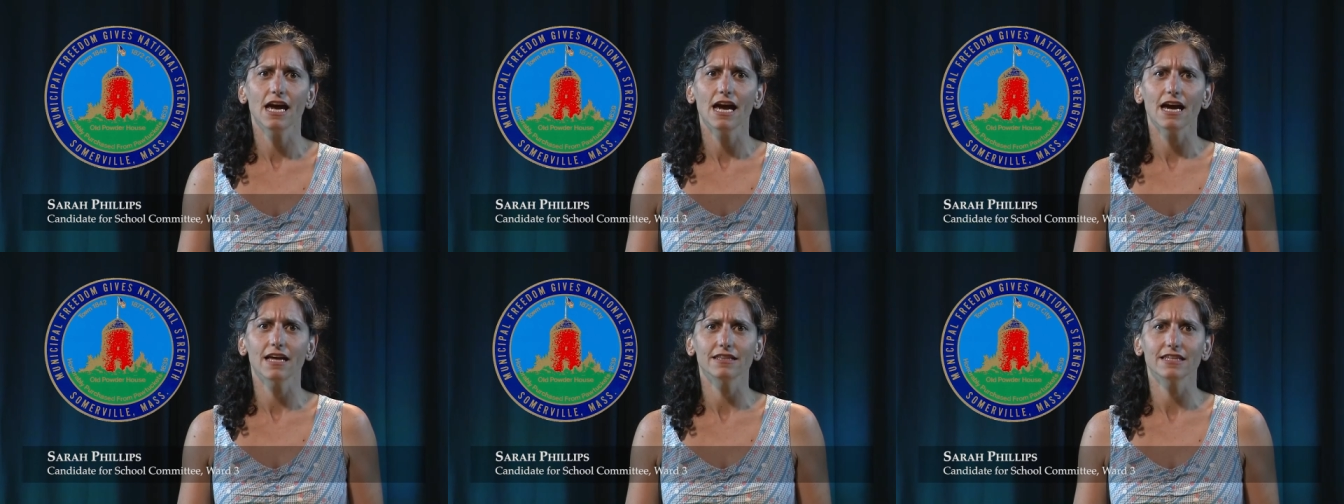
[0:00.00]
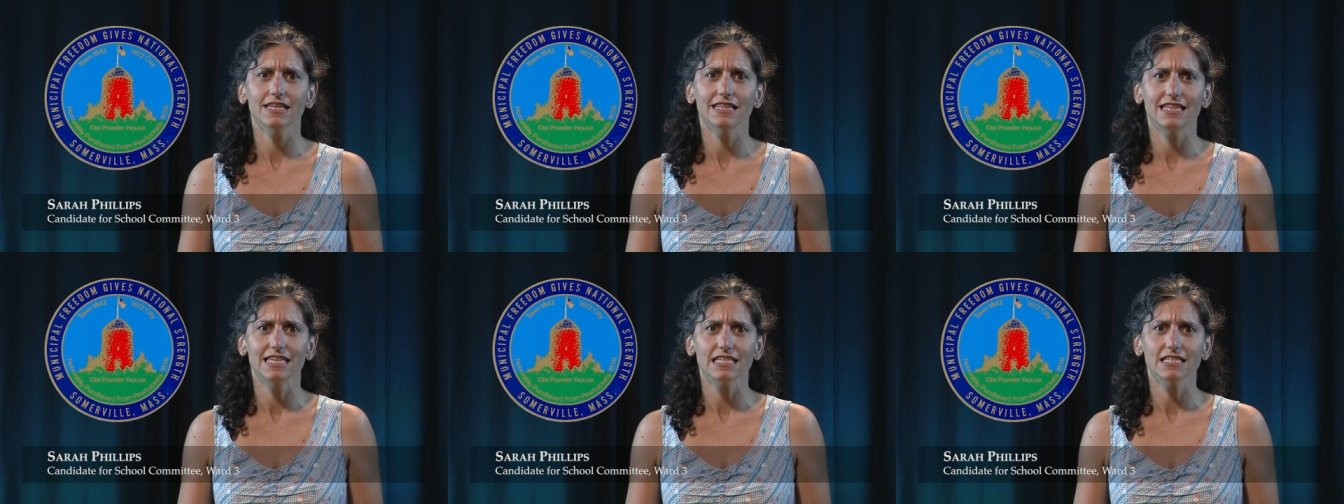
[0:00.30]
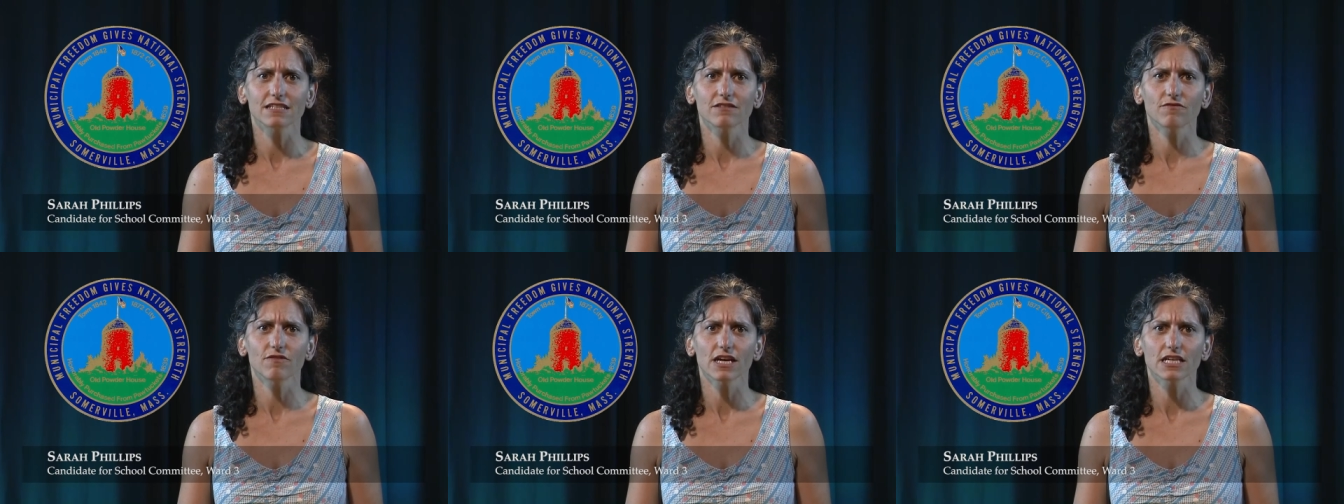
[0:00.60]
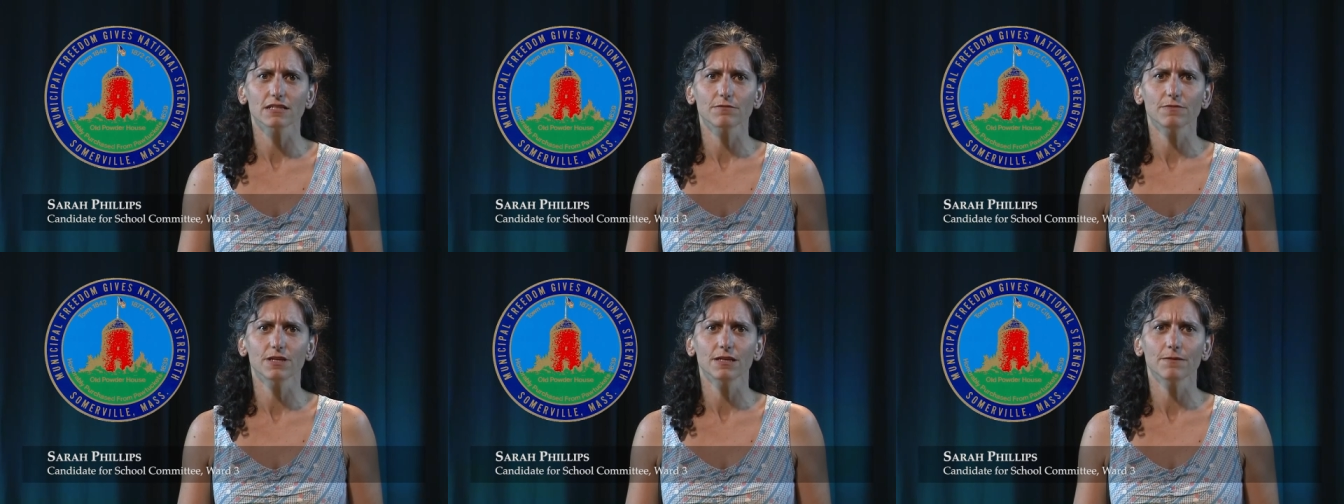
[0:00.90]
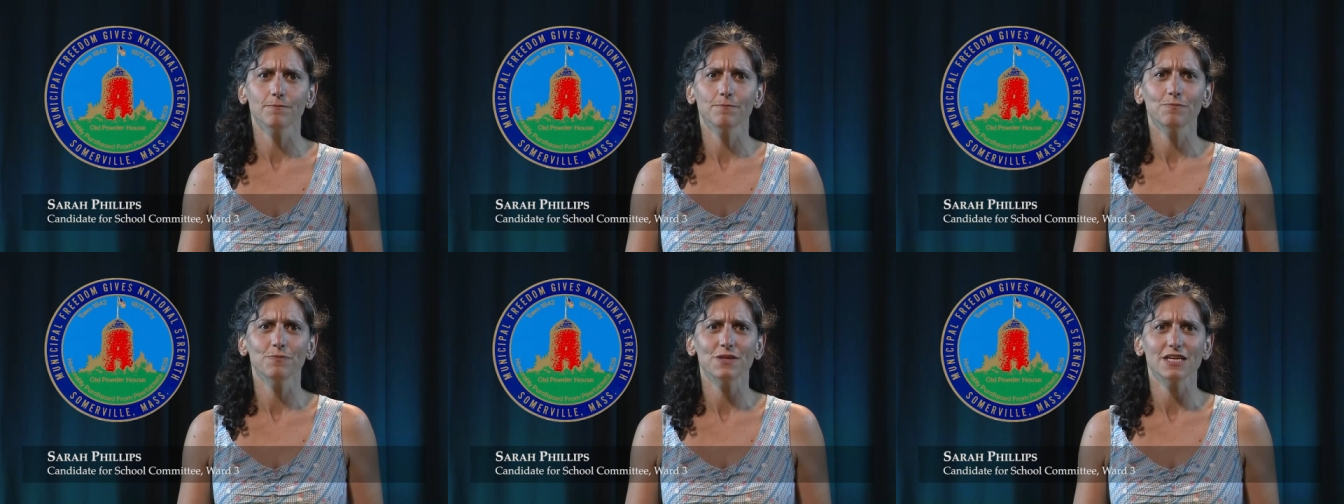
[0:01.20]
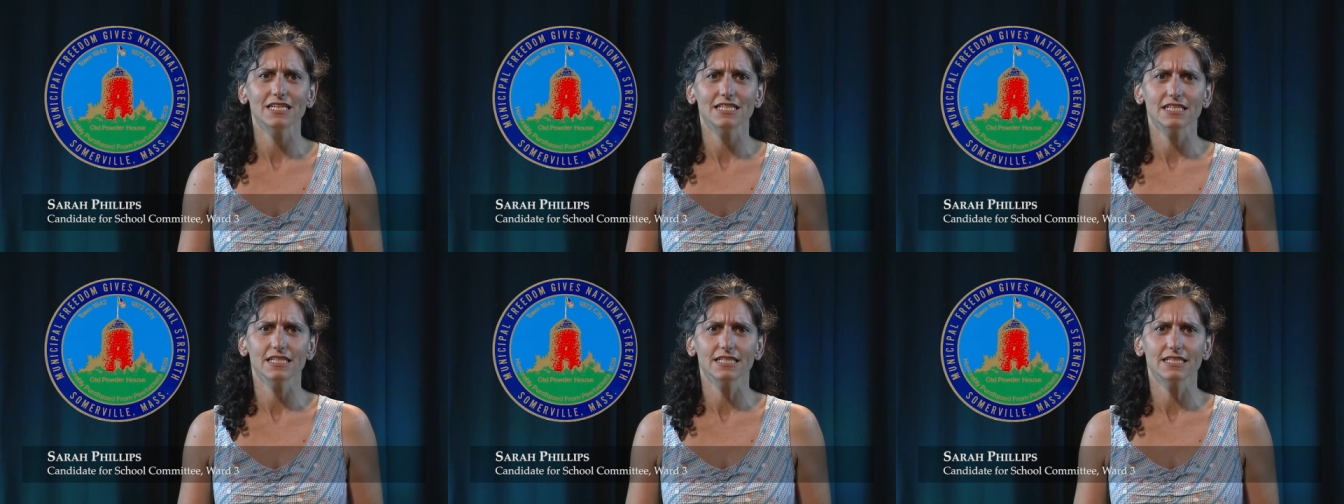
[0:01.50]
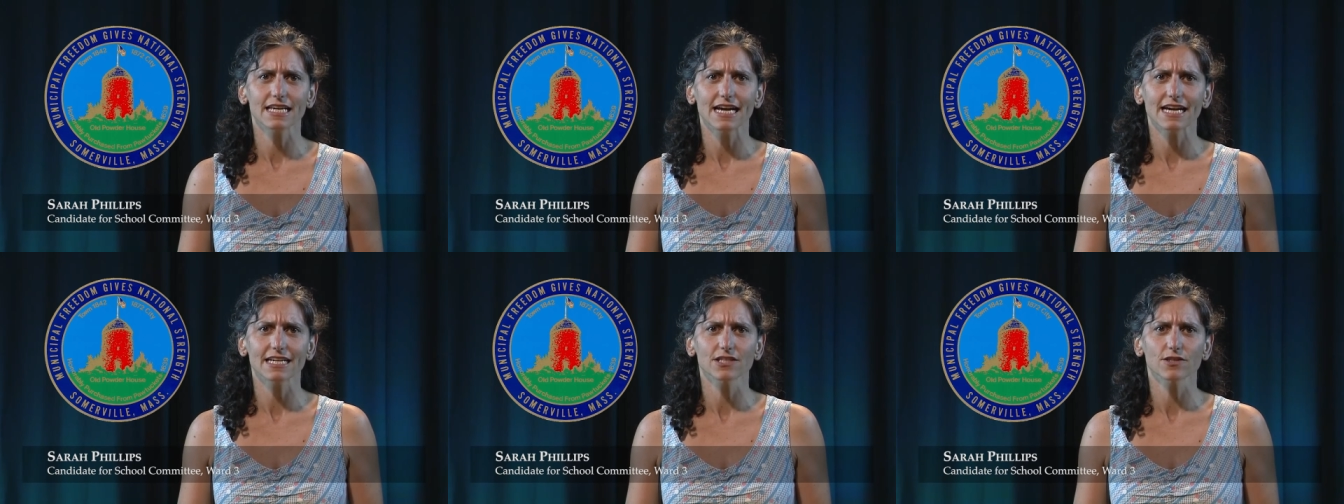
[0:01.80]
and that this investment is
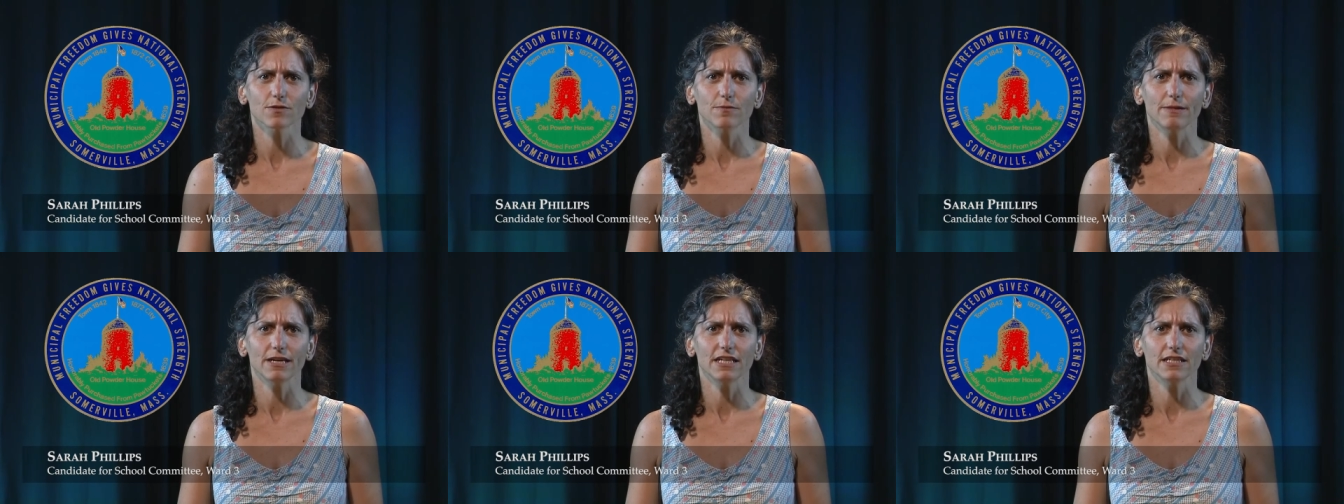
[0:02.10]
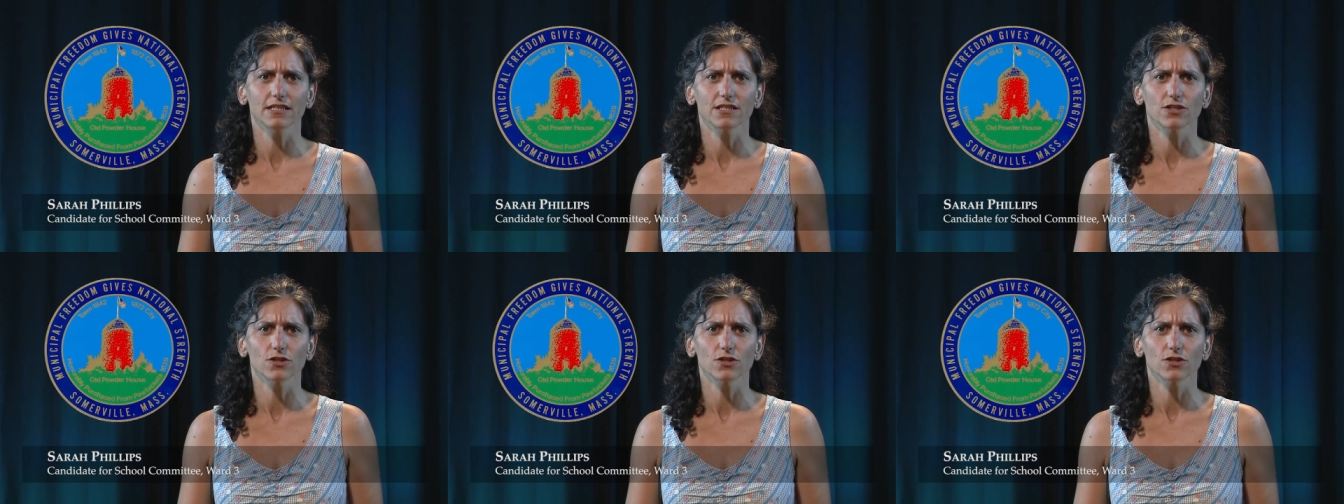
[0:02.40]
exacerbating